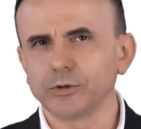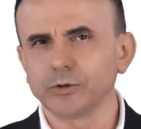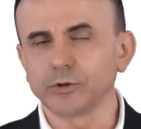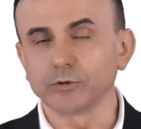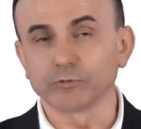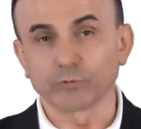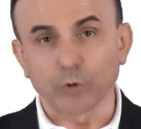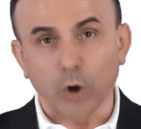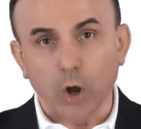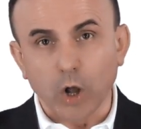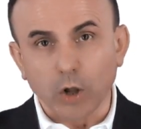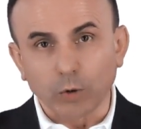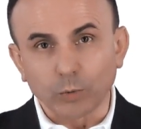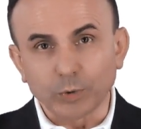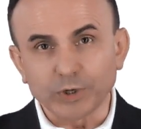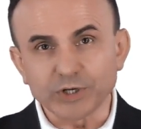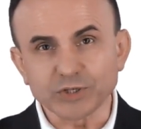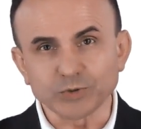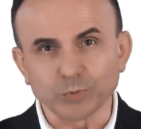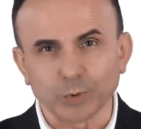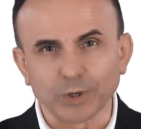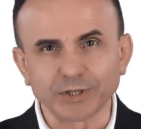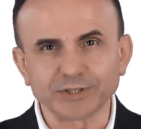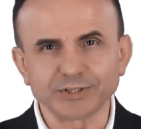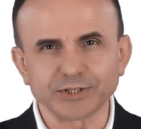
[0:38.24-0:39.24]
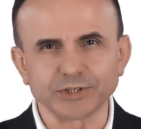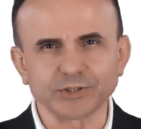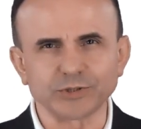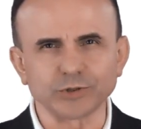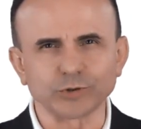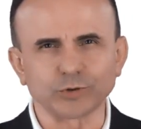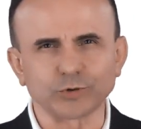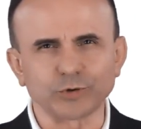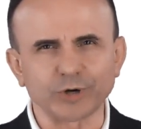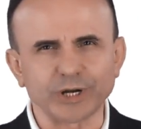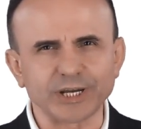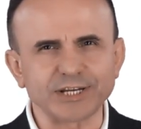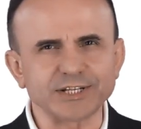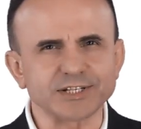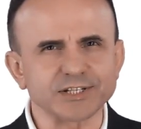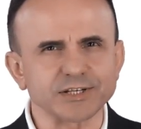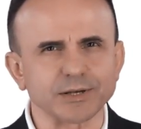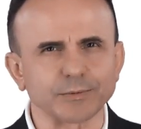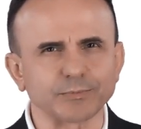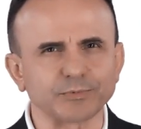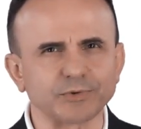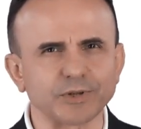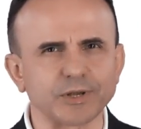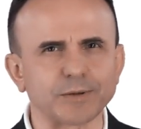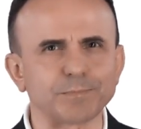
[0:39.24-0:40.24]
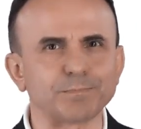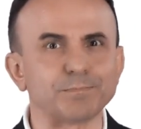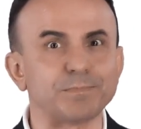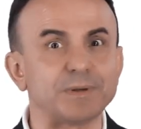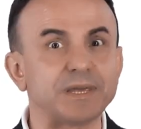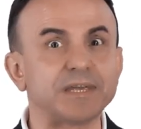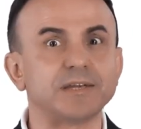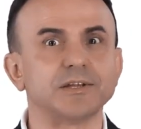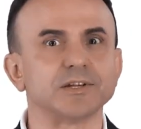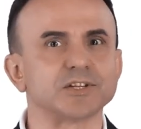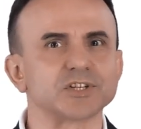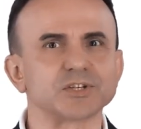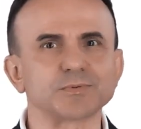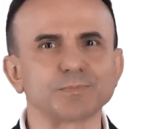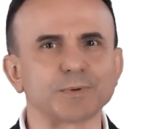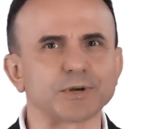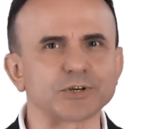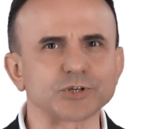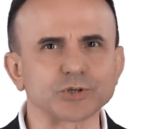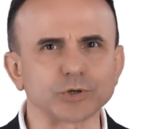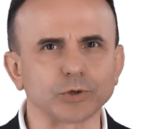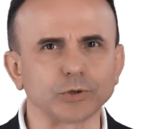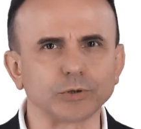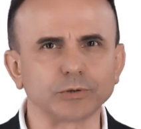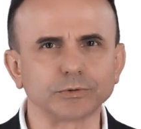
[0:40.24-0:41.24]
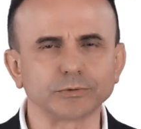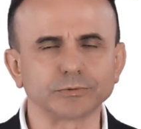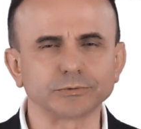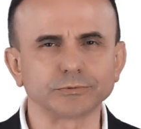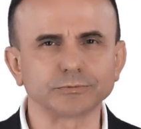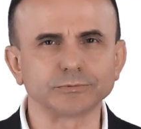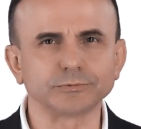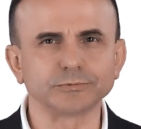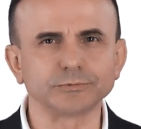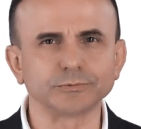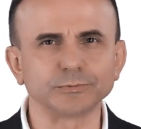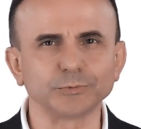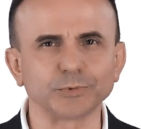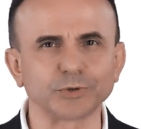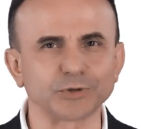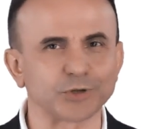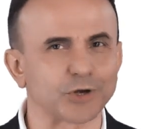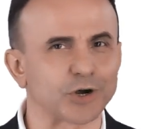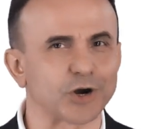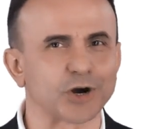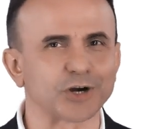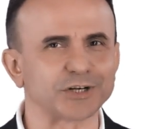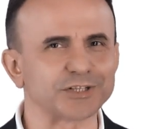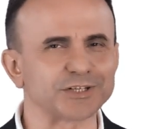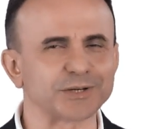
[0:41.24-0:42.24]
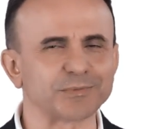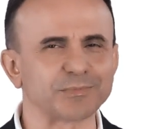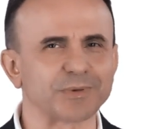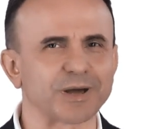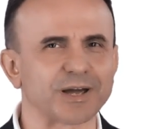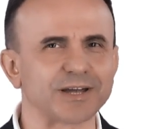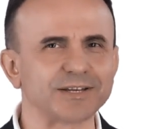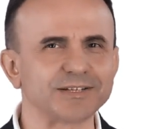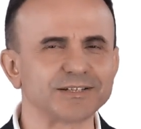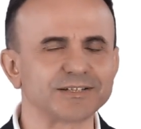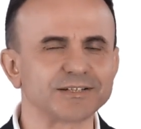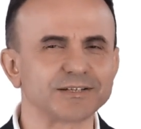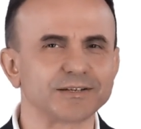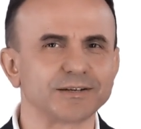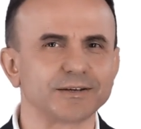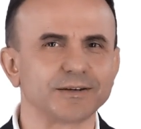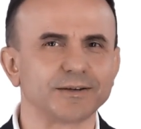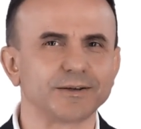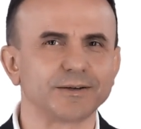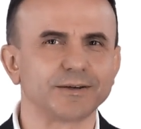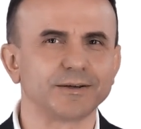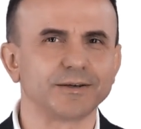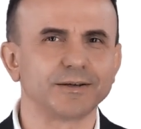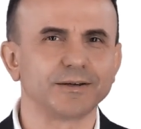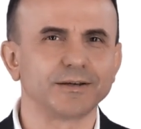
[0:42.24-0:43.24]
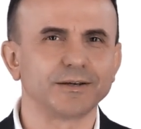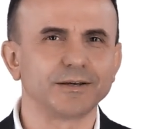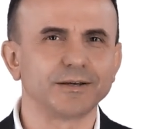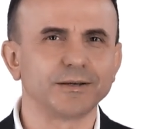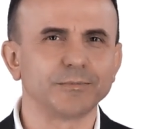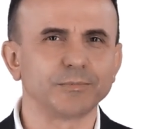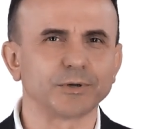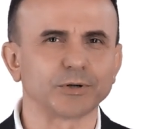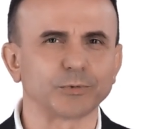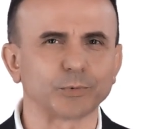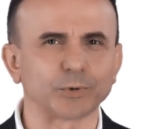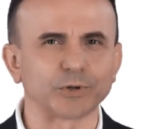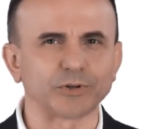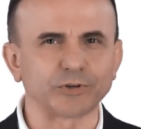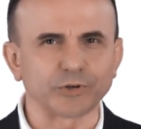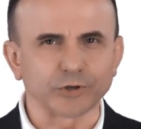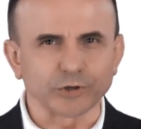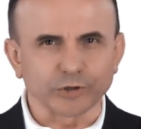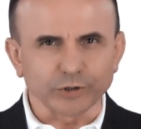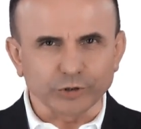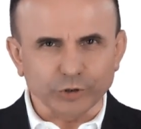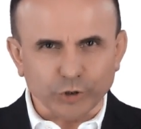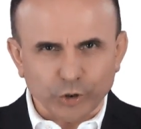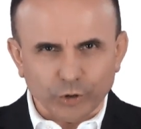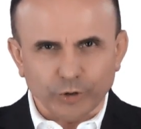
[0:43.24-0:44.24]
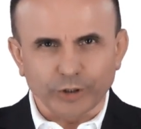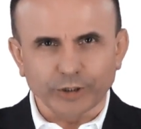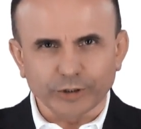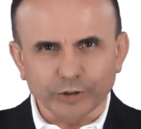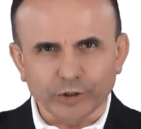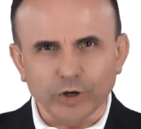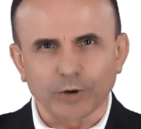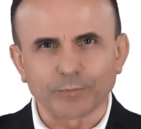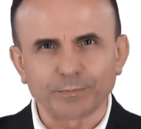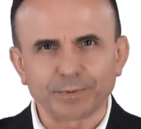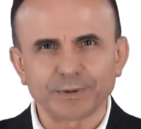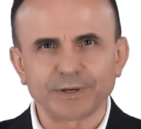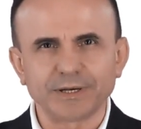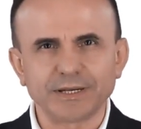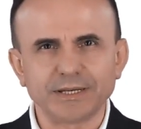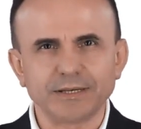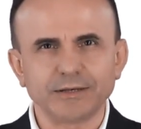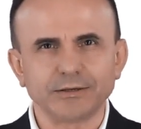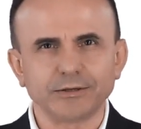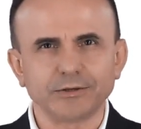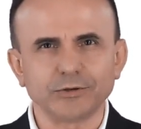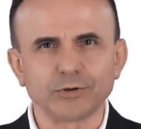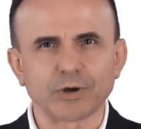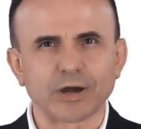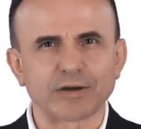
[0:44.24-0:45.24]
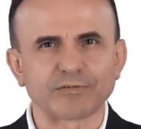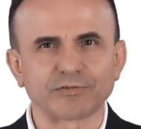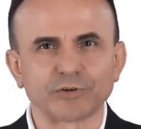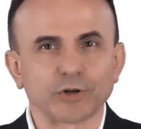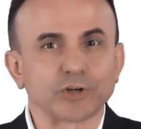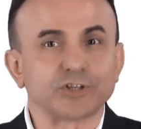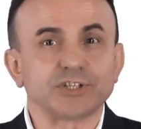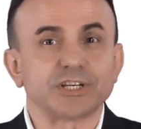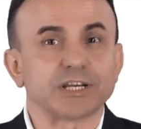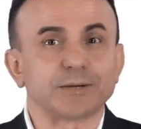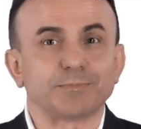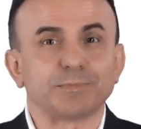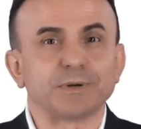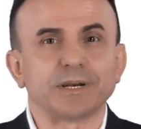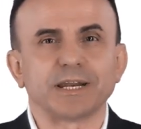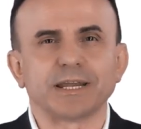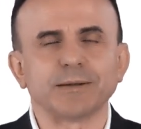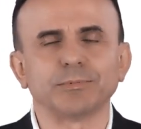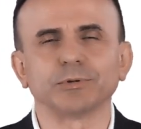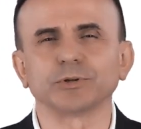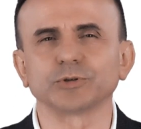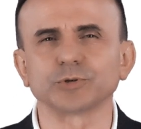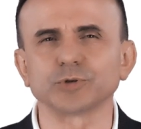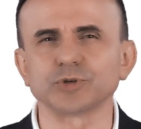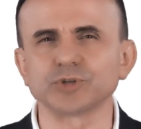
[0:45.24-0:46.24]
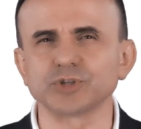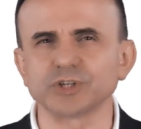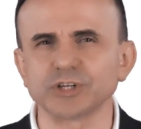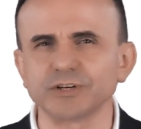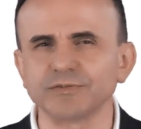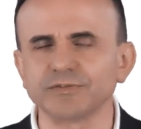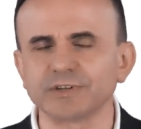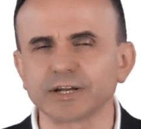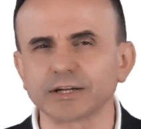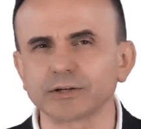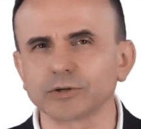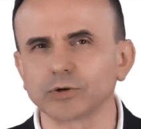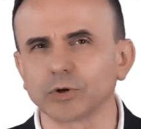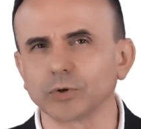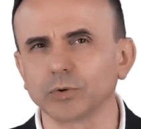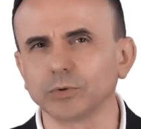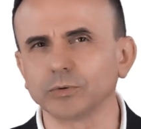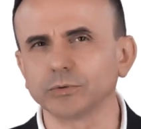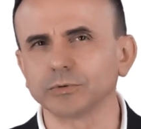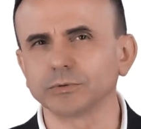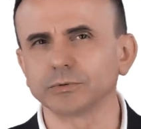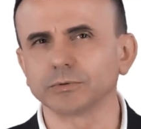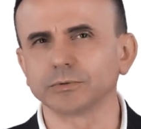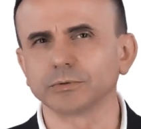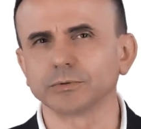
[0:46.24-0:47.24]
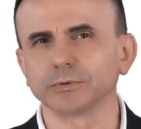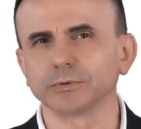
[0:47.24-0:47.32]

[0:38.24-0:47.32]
You've always wanted to create something big and special with your heart and mind, but with your current company, you have not yet been able to achieve that goal.